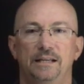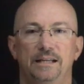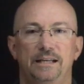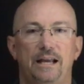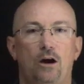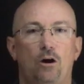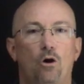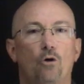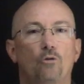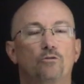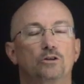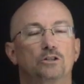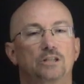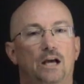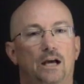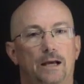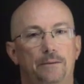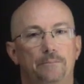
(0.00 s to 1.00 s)
Now over
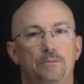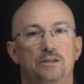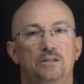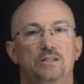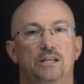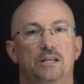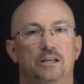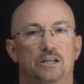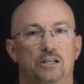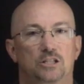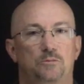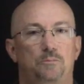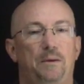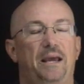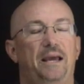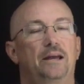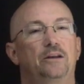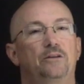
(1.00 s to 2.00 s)
time this can
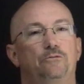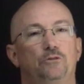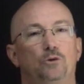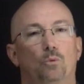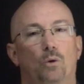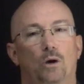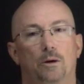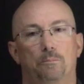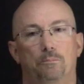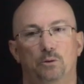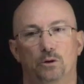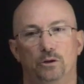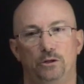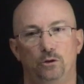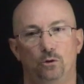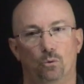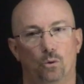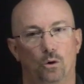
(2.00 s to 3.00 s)
expand. If you want to
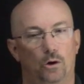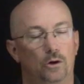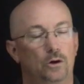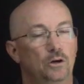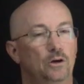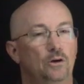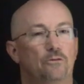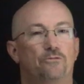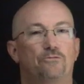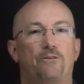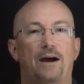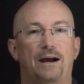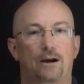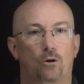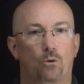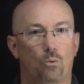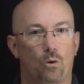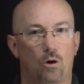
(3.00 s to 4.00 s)
put your
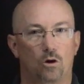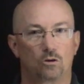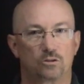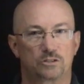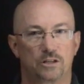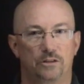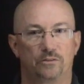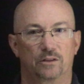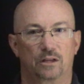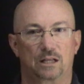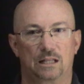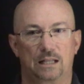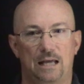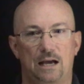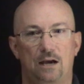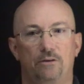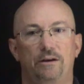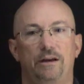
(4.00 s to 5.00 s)
firewalls in the
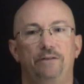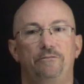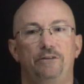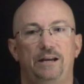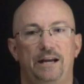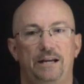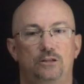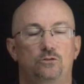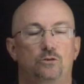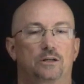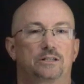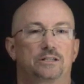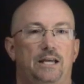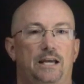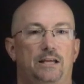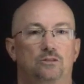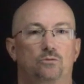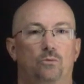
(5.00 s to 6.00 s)
cloud, Aviatrix
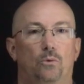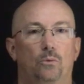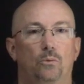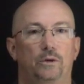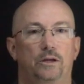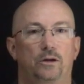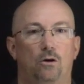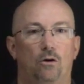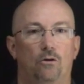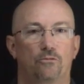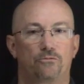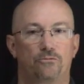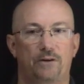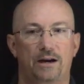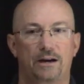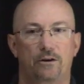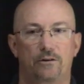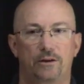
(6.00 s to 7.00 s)
has what we call
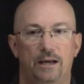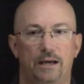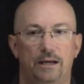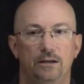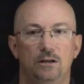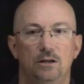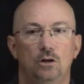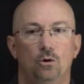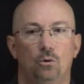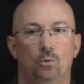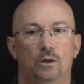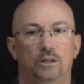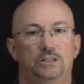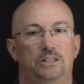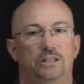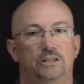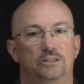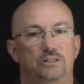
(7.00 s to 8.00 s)
Firenet,
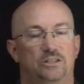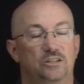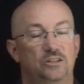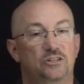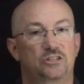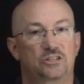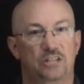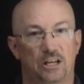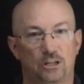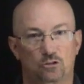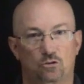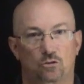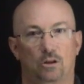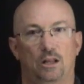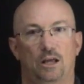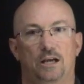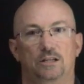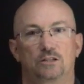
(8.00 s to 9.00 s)
which is
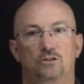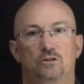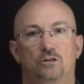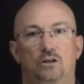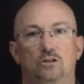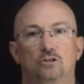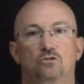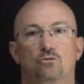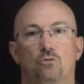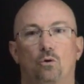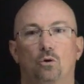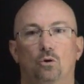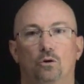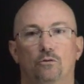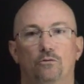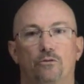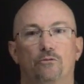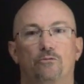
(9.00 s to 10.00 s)
centralized
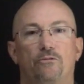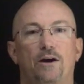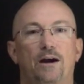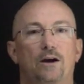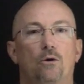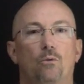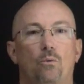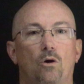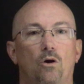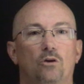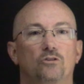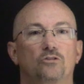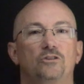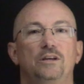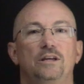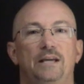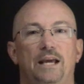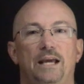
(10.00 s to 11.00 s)
control of the
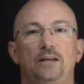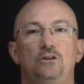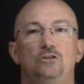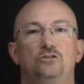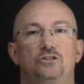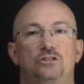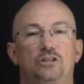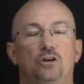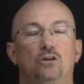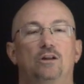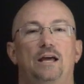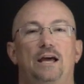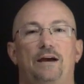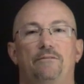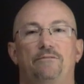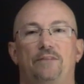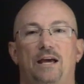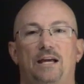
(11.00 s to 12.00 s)
firewalls, and you still
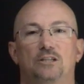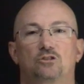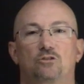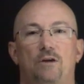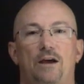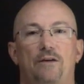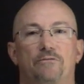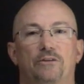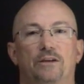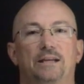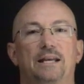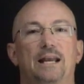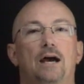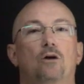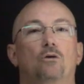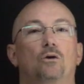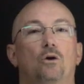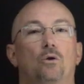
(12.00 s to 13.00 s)
have that traffic
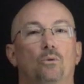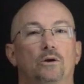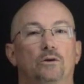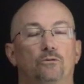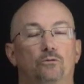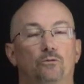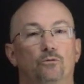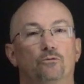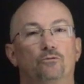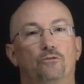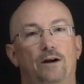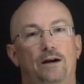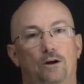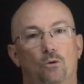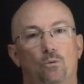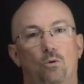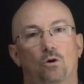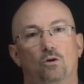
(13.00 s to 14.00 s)
now going through
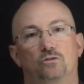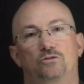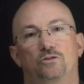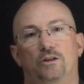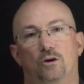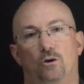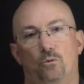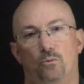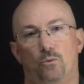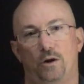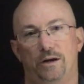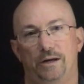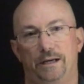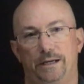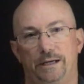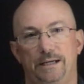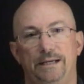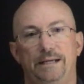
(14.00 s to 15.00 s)
firewalls that are
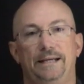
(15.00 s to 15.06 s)
running